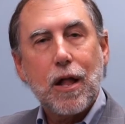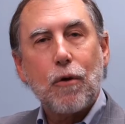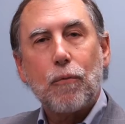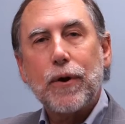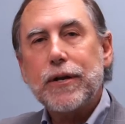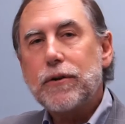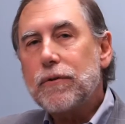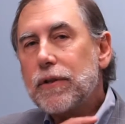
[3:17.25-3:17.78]

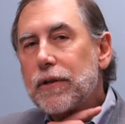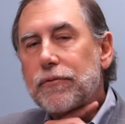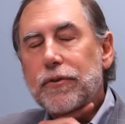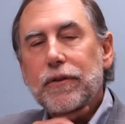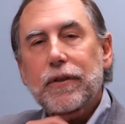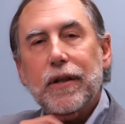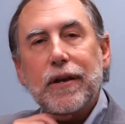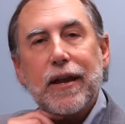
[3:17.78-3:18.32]
We do this in
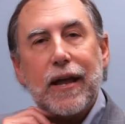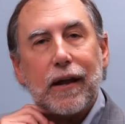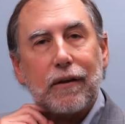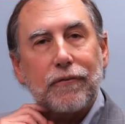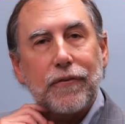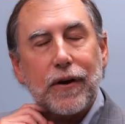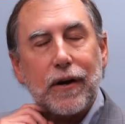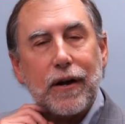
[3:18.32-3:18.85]
the neck
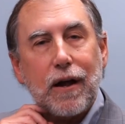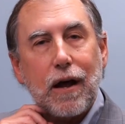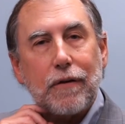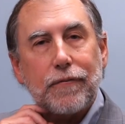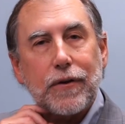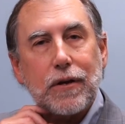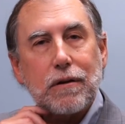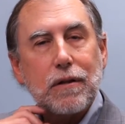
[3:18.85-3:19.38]
very often.